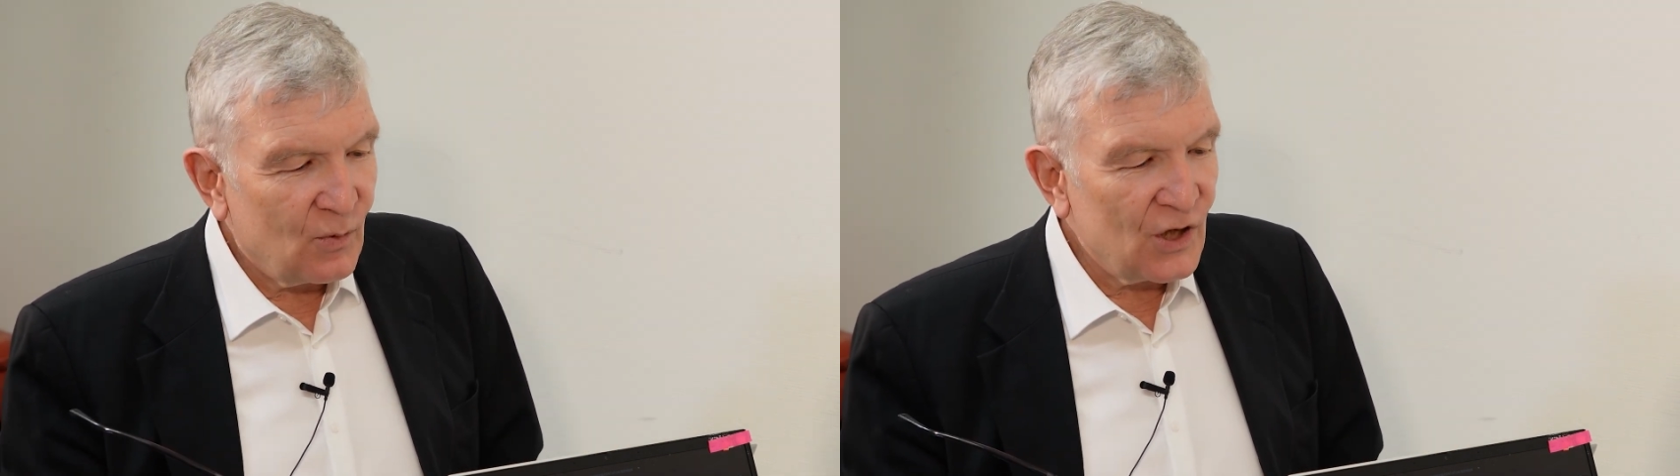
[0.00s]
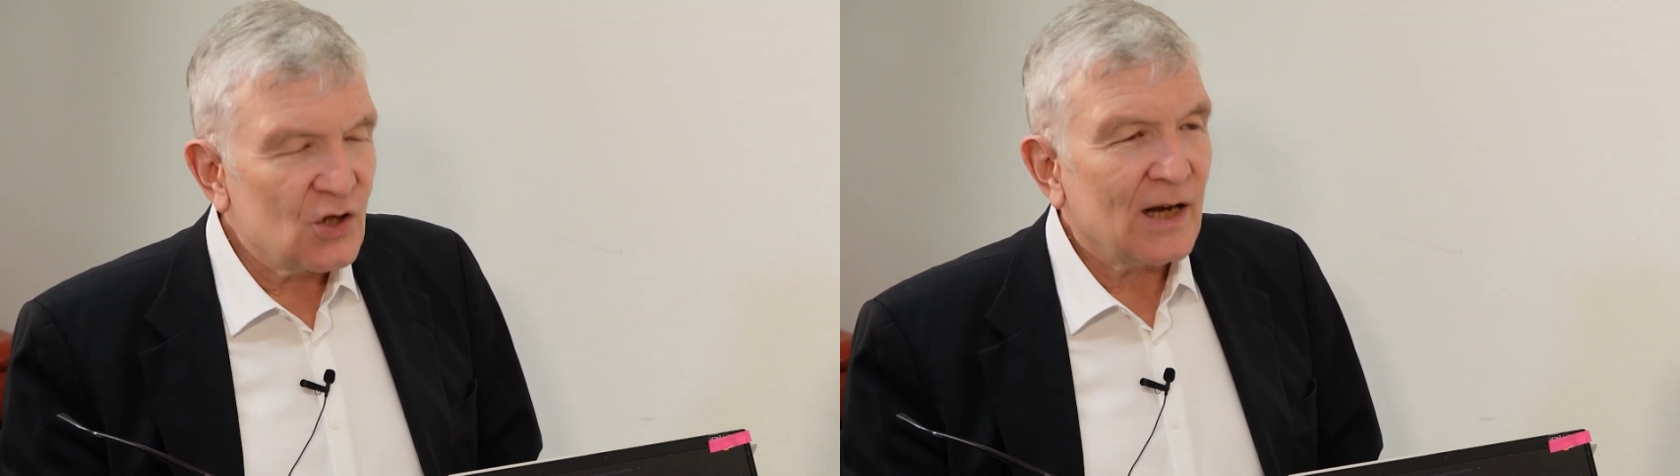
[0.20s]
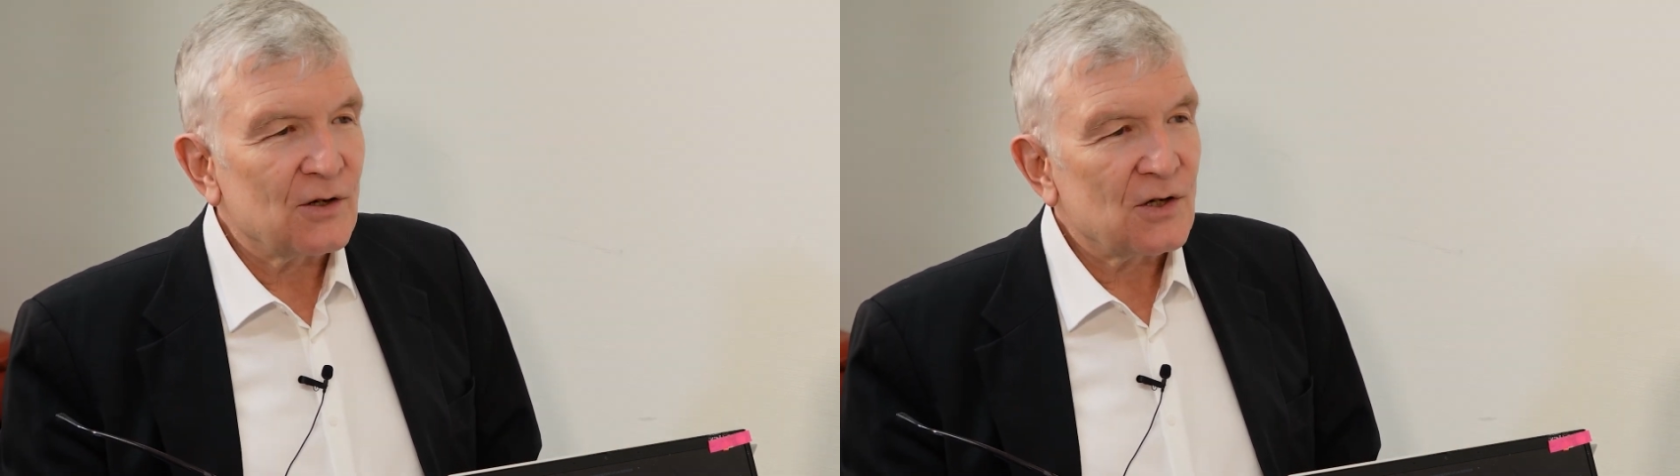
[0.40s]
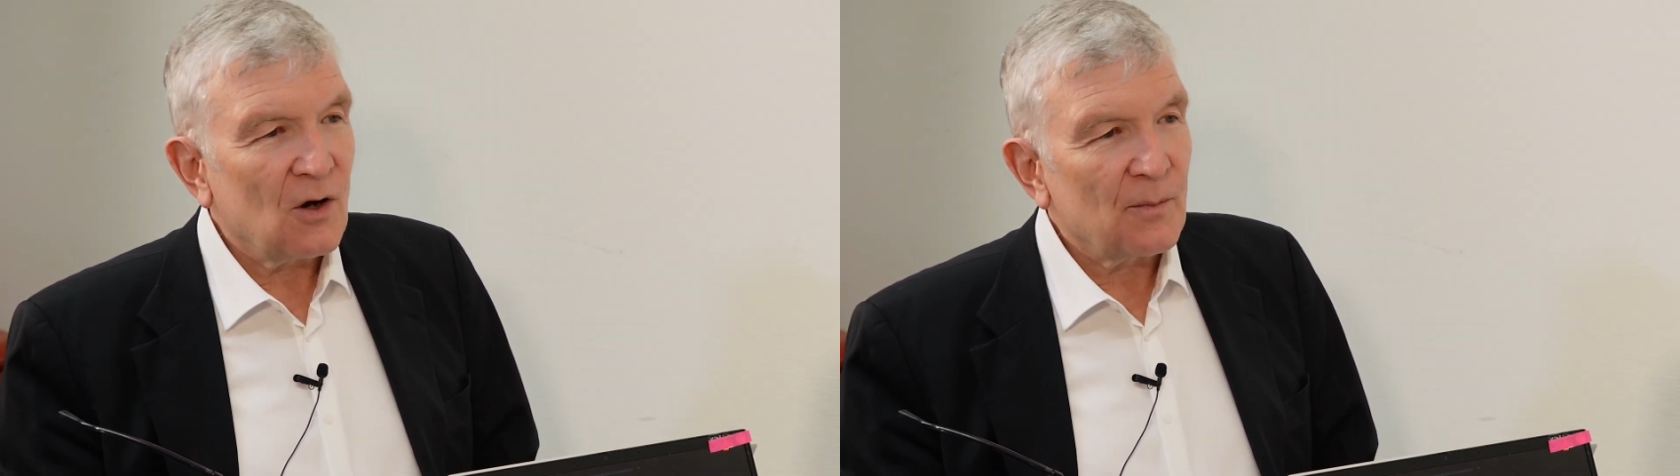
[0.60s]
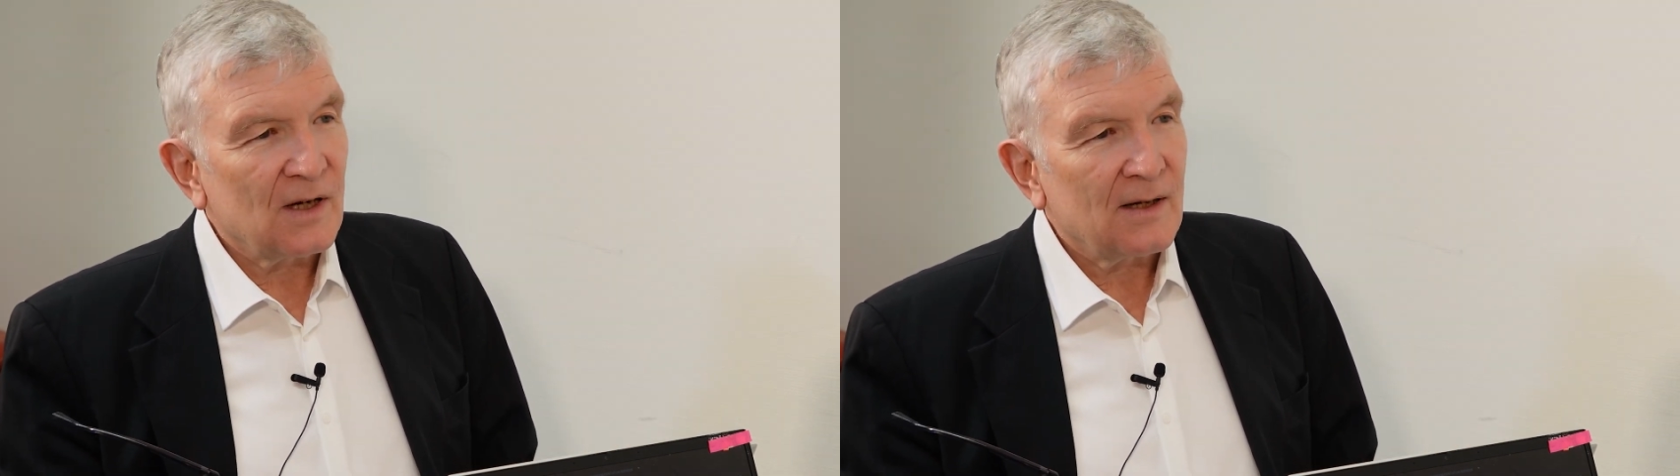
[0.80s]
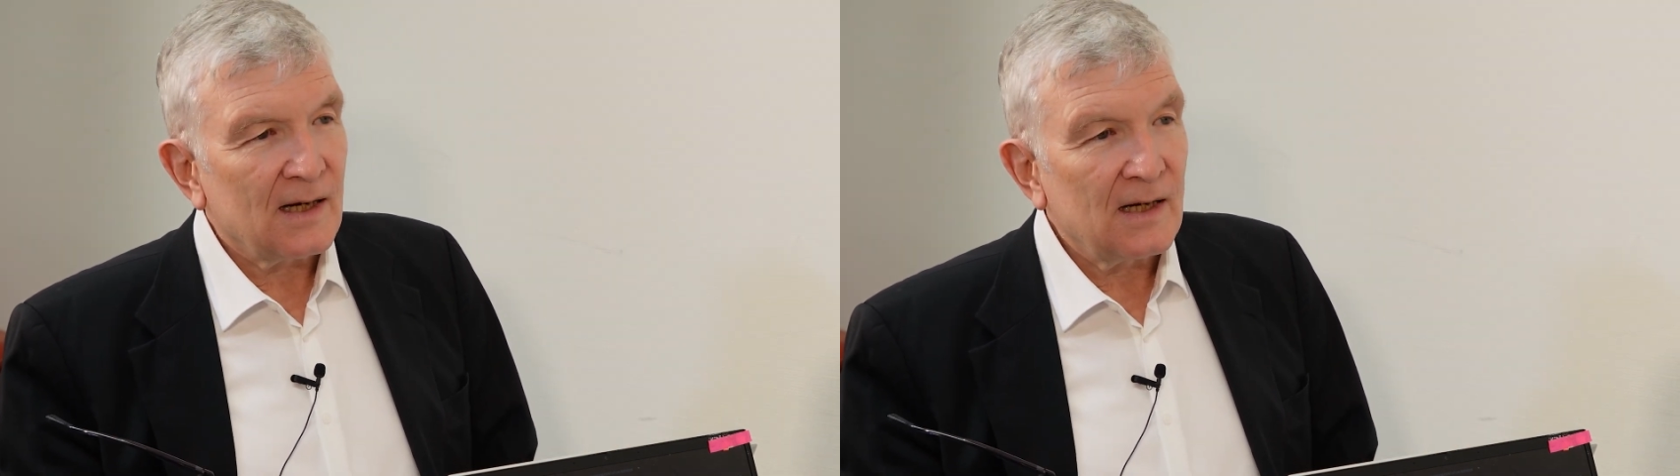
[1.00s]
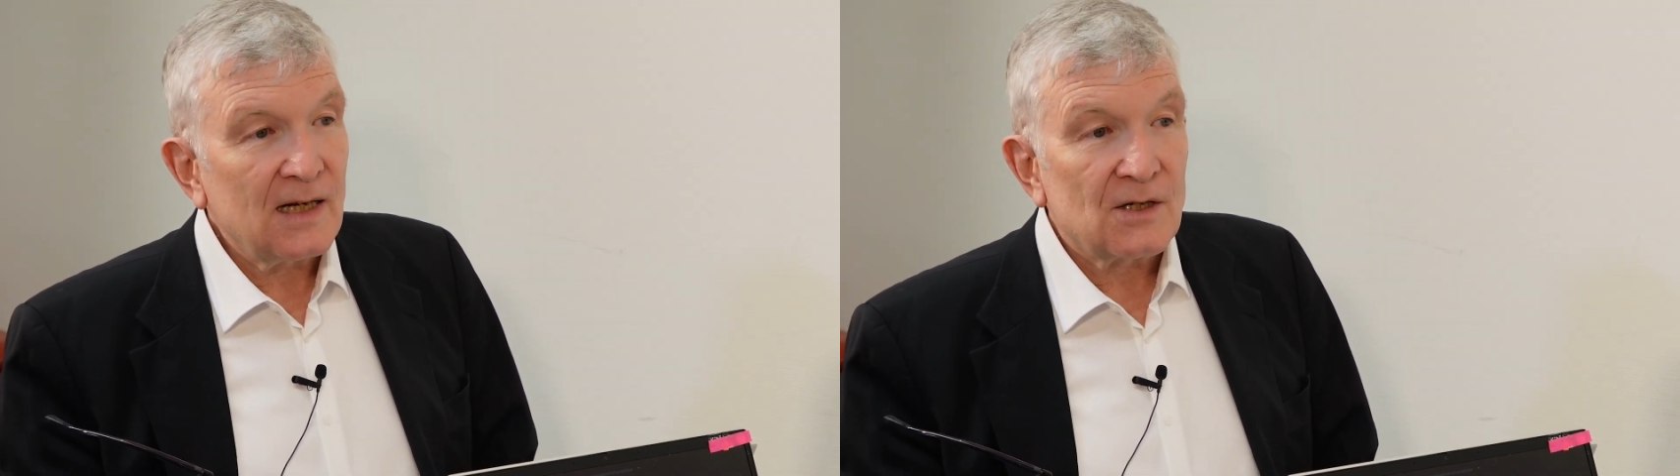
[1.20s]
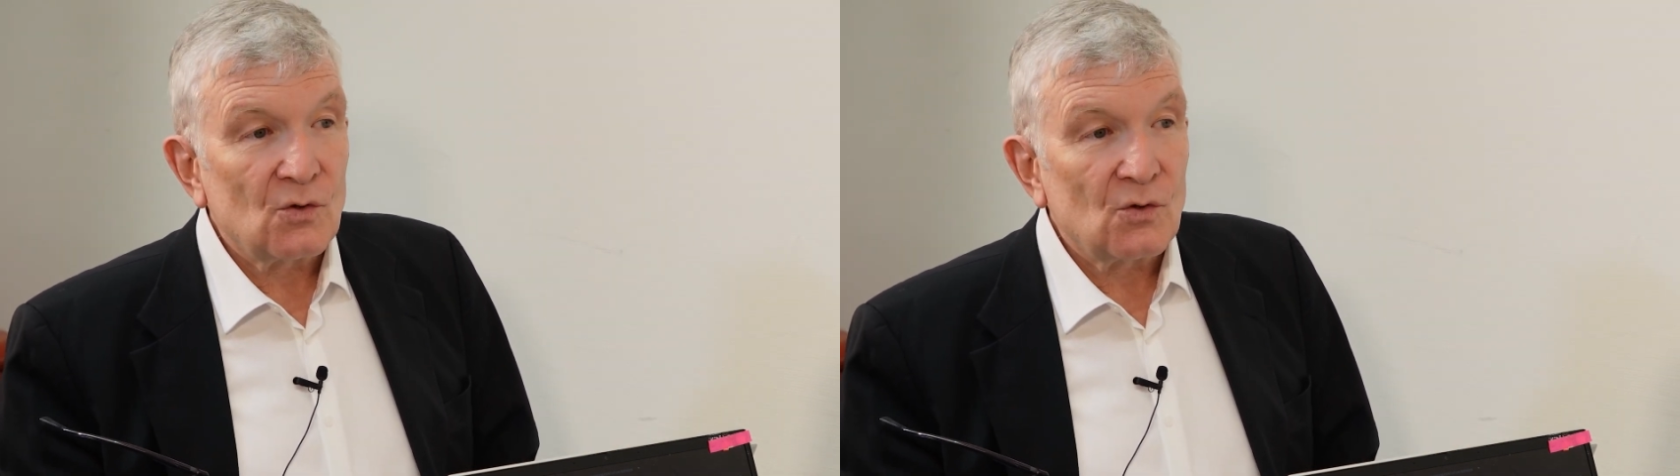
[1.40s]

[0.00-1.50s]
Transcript: which endoscopic techniques